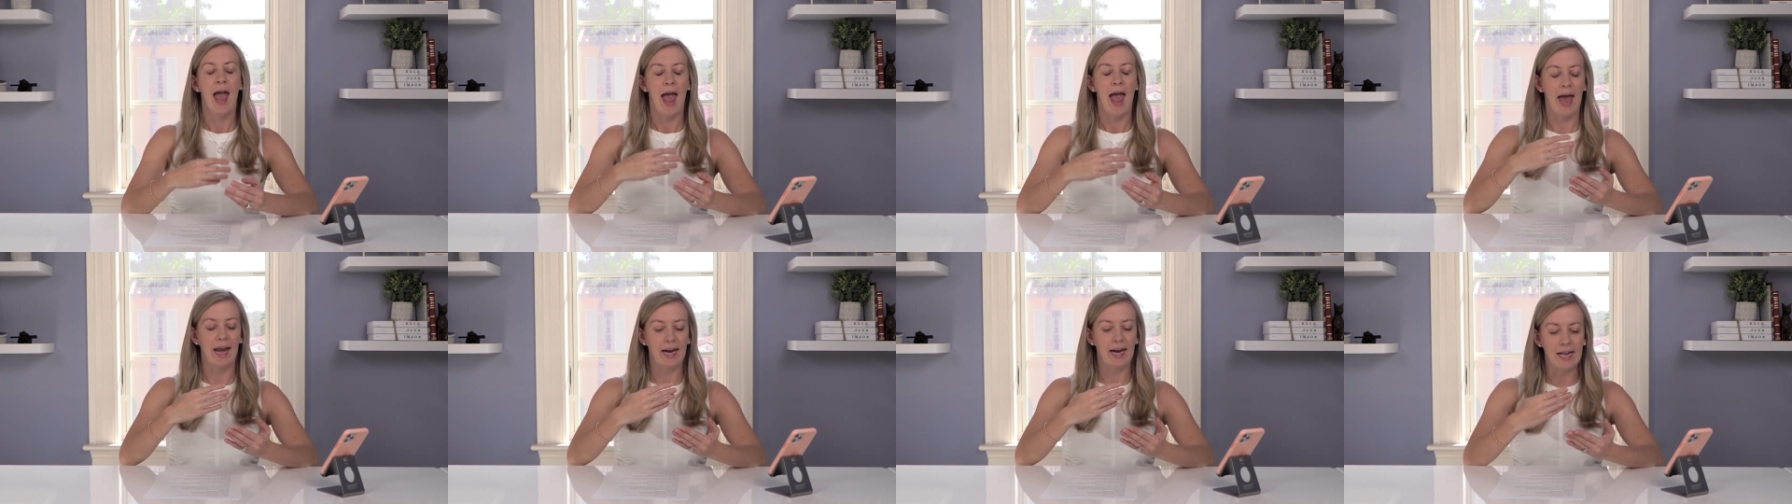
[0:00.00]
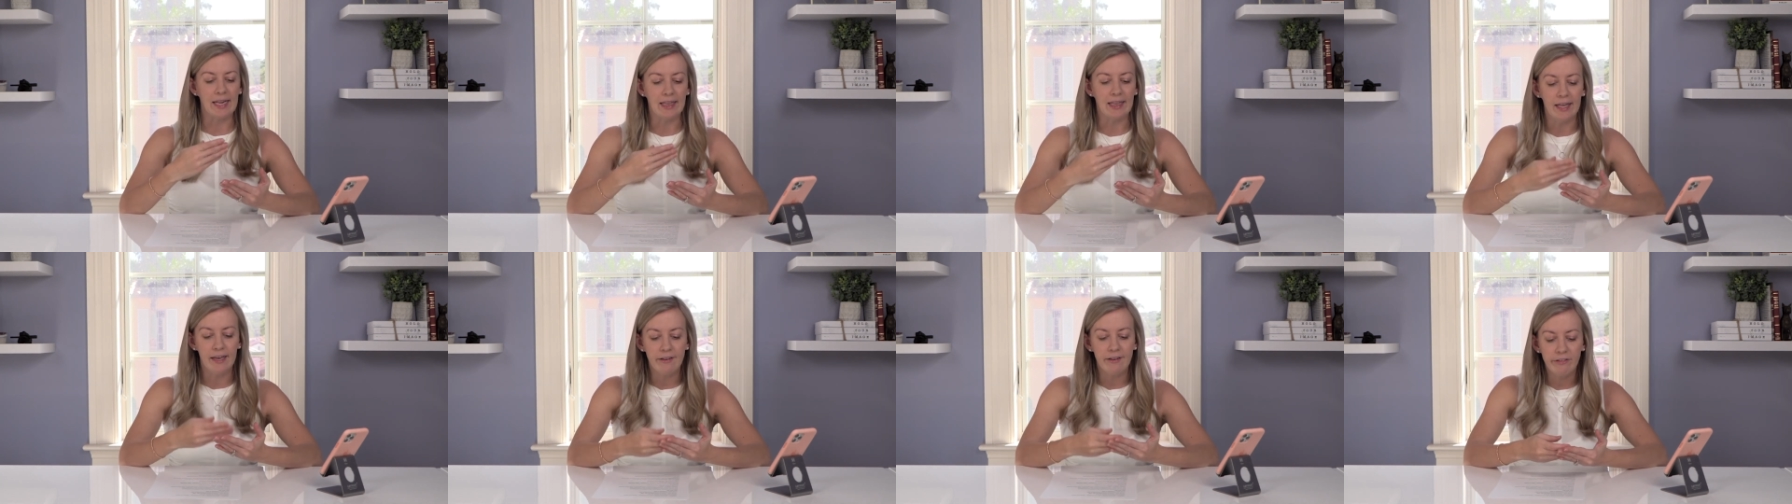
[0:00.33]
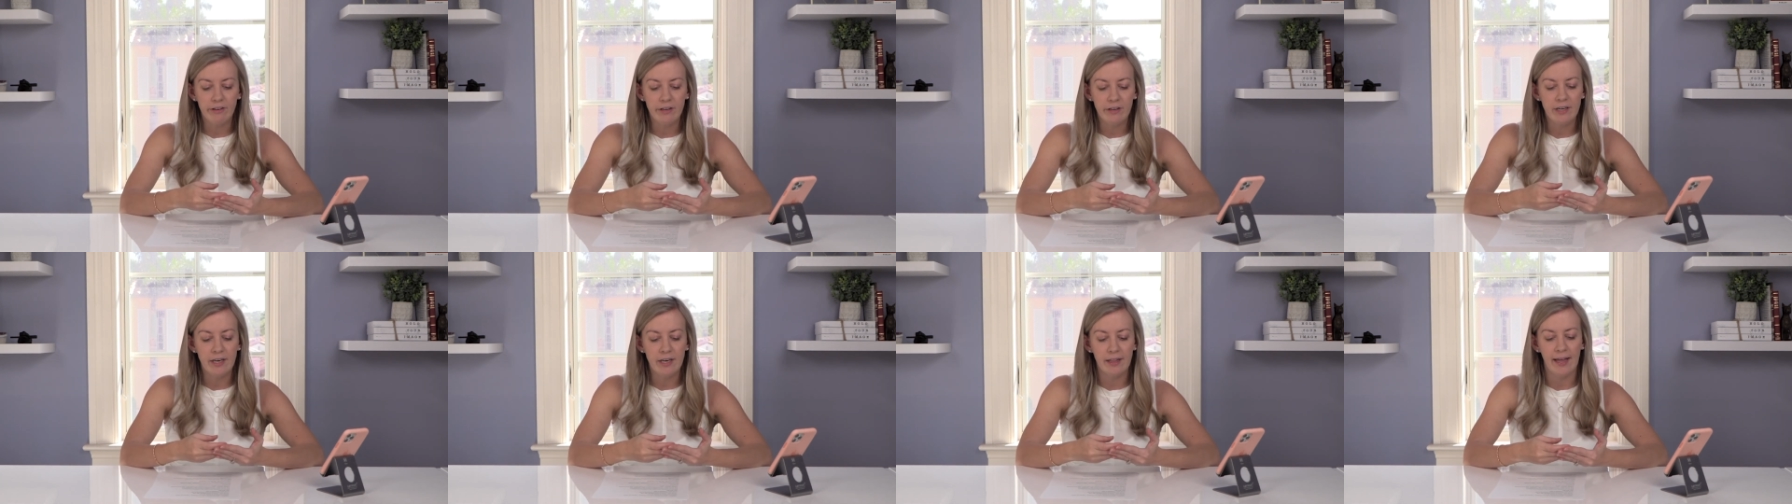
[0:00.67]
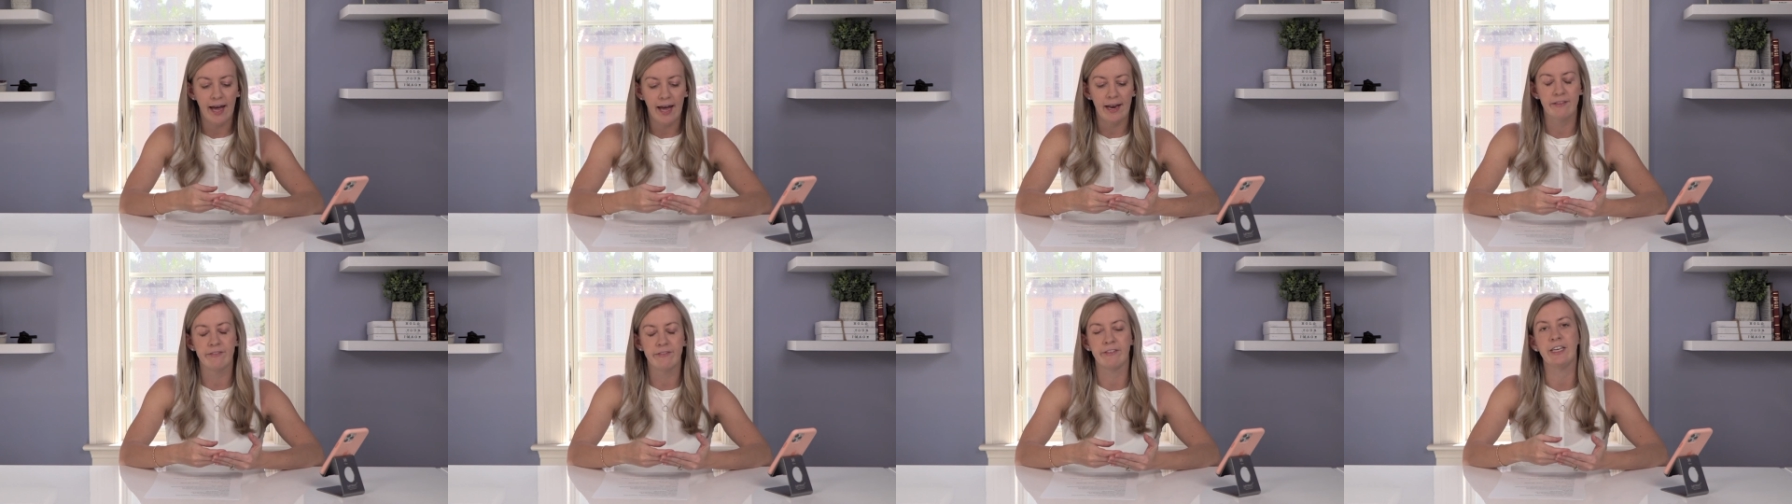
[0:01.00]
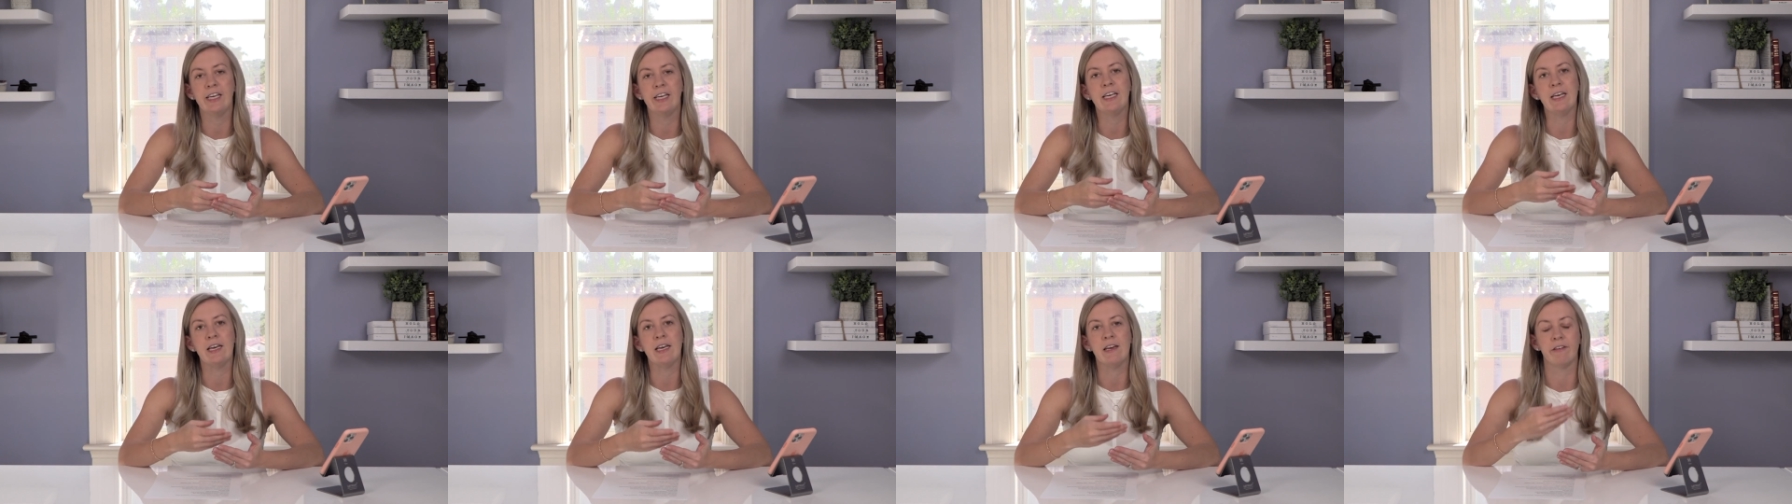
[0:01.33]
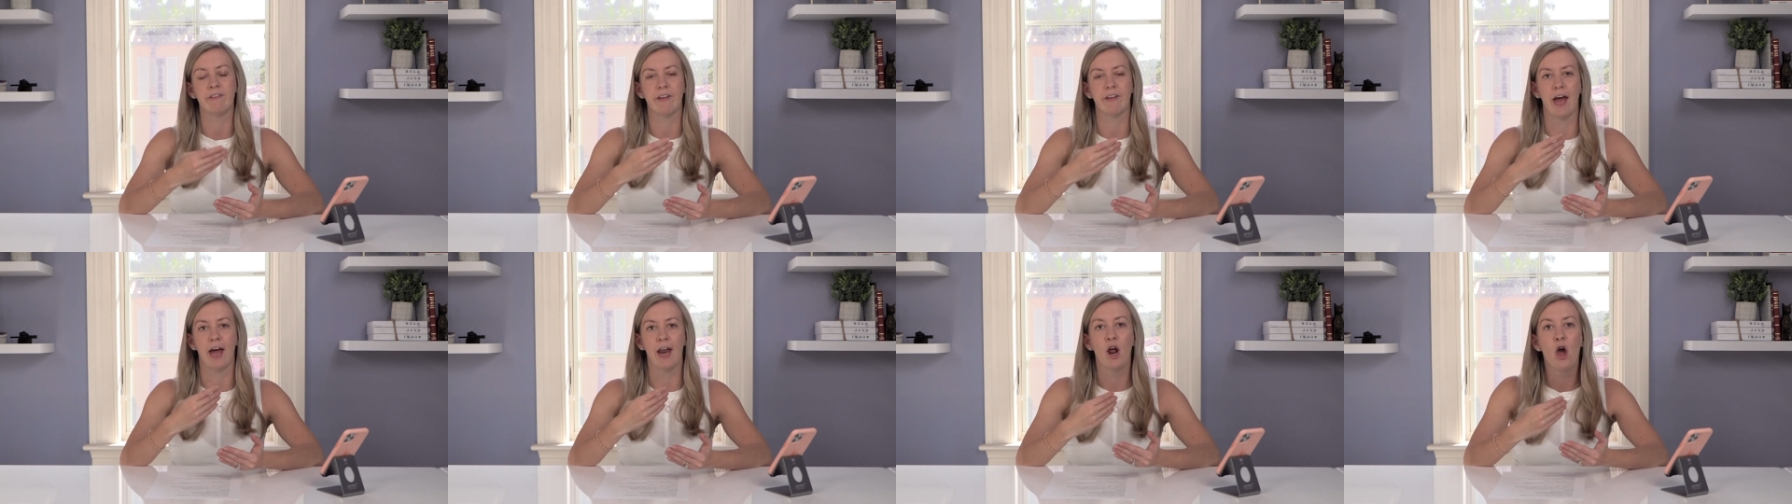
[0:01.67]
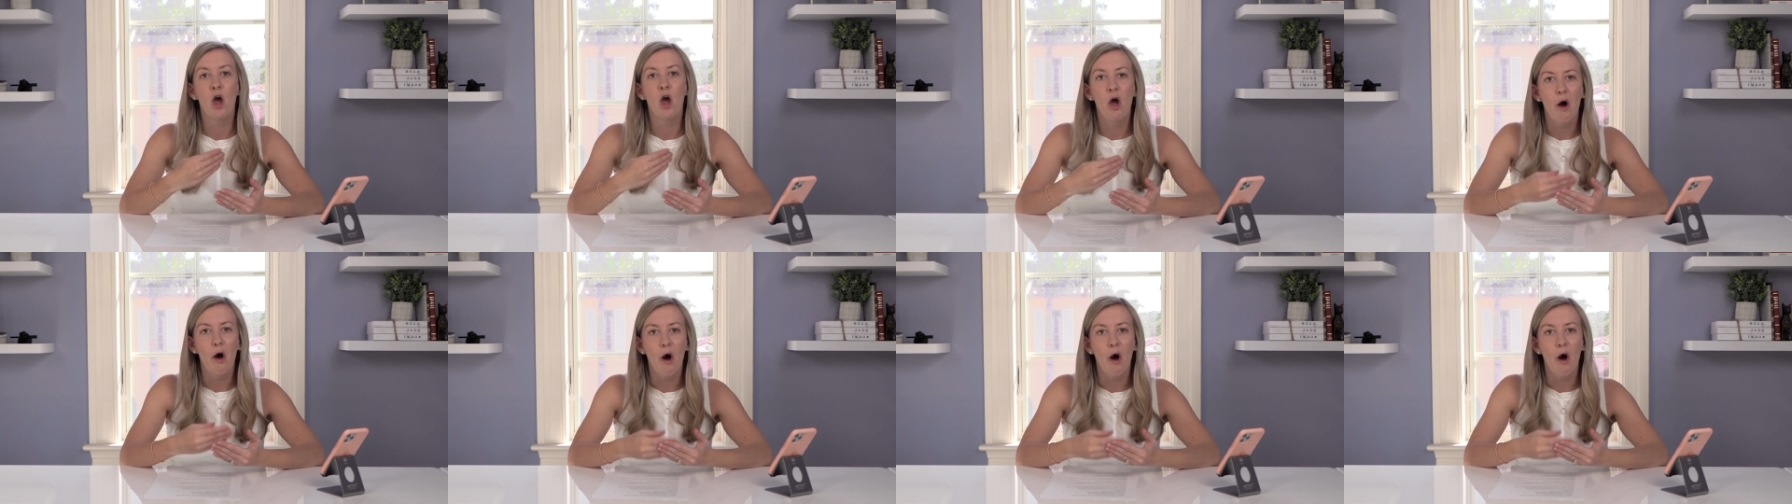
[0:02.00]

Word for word: And I listened to that CD set